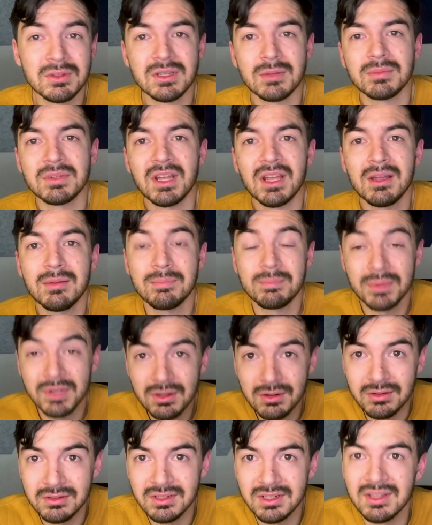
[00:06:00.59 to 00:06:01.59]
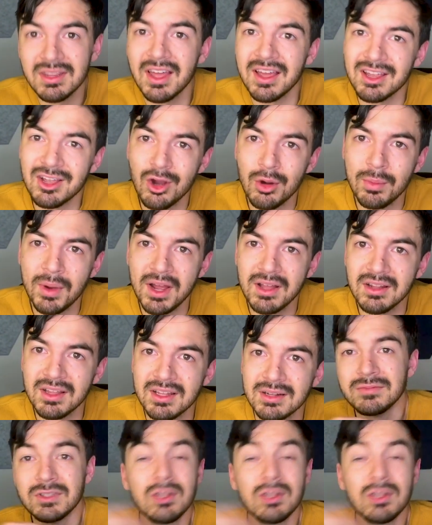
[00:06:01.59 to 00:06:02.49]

someday build that Copilot.